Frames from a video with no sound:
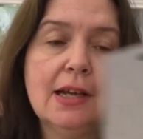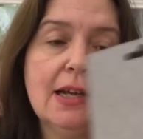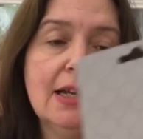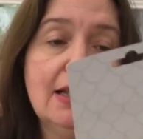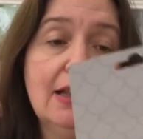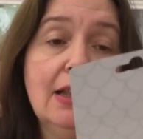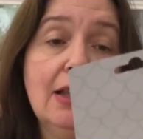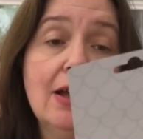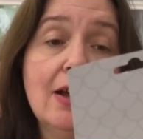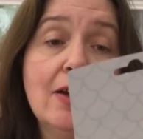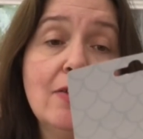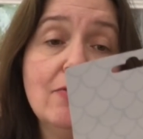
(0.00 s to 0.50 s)
I
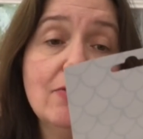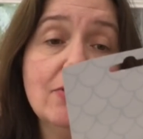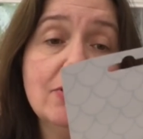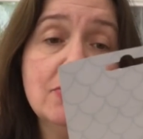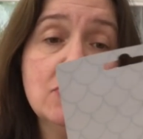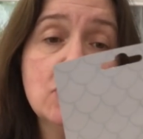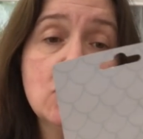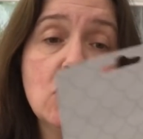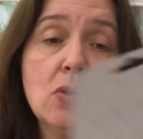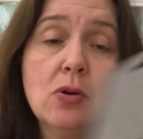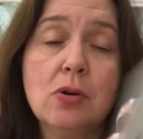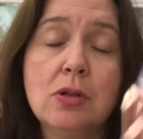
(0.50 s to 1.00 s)
love
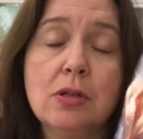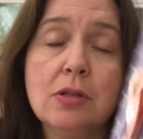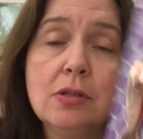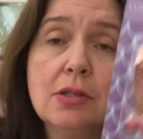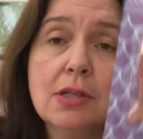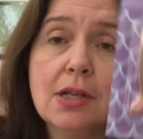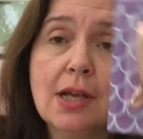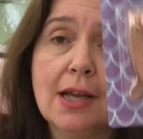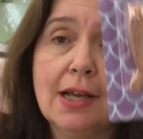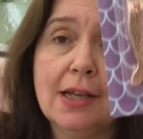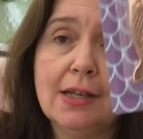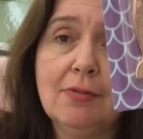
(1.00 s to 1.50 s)
rose
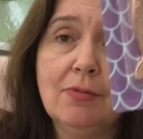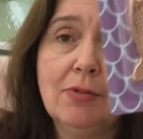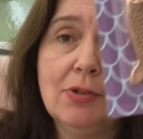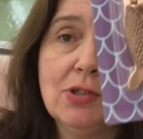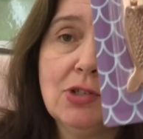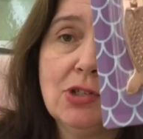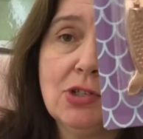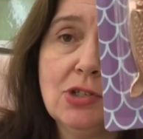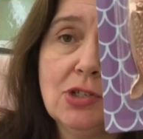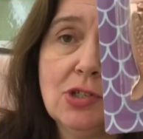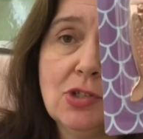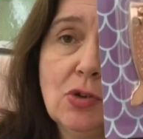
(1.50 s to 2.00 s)
gold. I
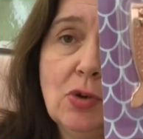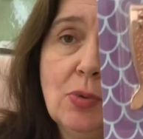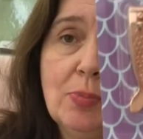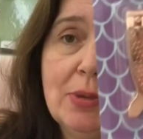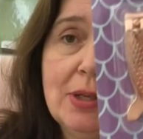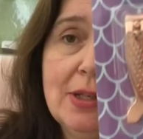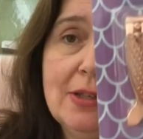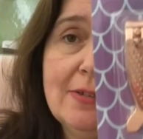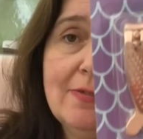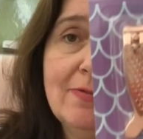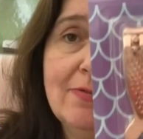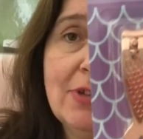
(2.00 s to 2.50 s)
was just
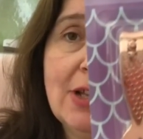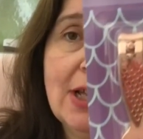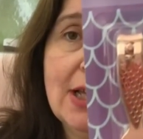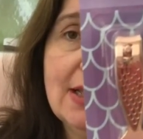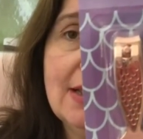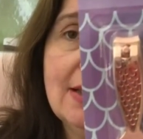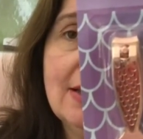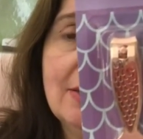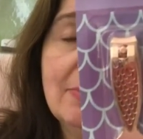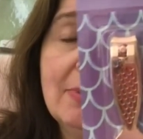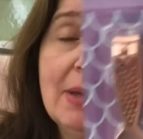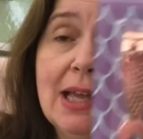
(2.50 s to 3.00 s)
hoping to
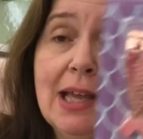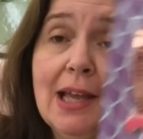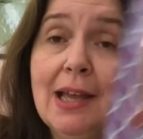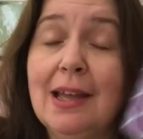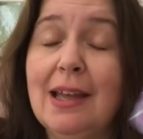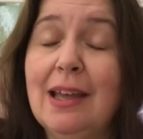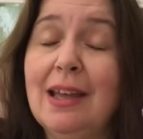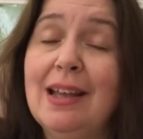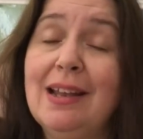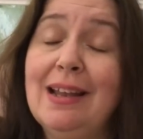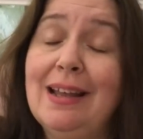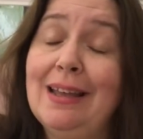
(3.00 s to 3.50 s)
find them,
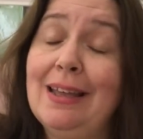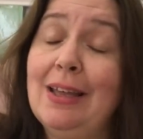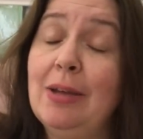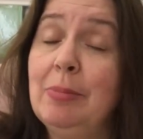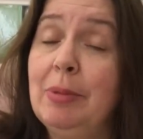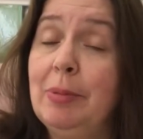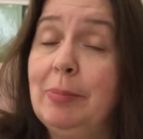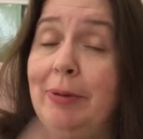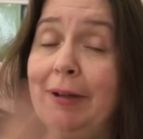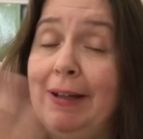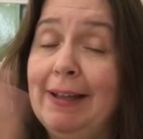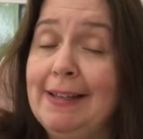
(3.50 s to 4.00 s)
and I
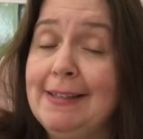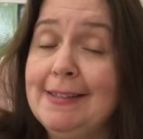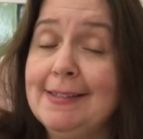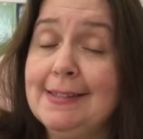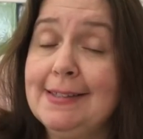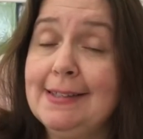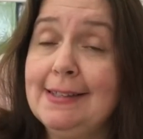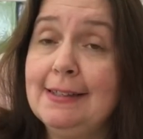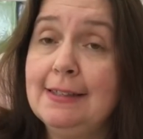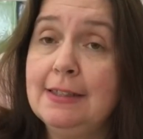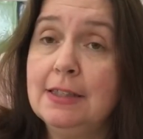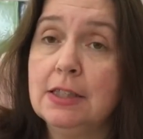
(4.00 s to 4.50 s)
am a
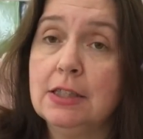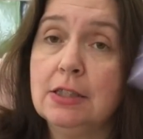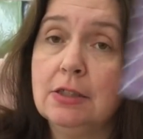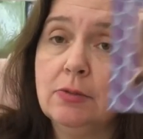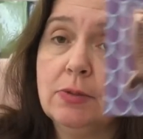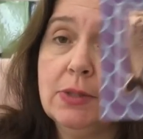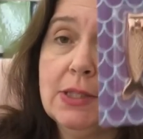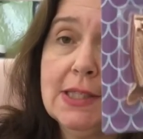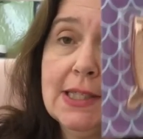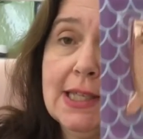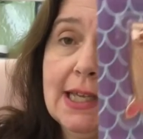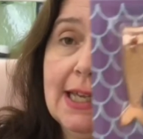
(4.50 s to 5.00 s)
Pisces, so
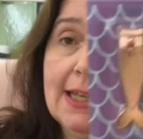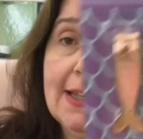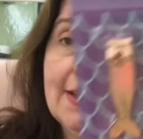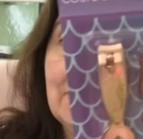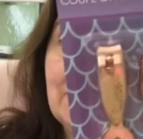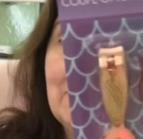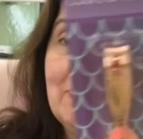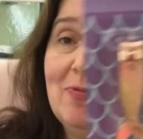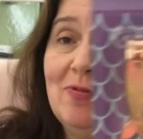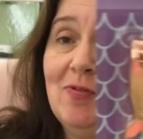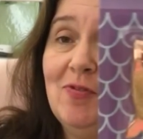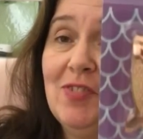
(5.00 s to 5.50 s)
it's kind
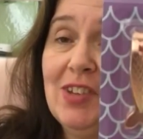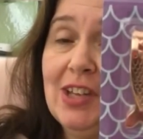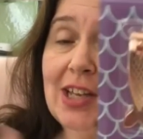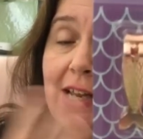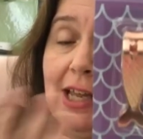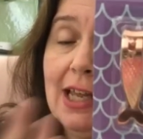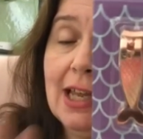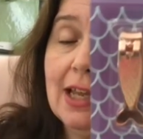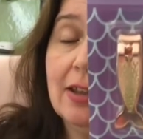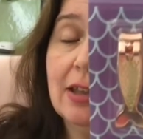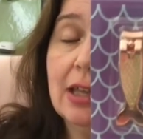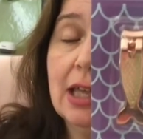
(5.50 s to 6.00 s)
of
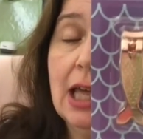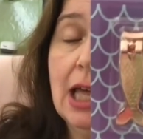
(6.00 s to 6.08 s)
fitting.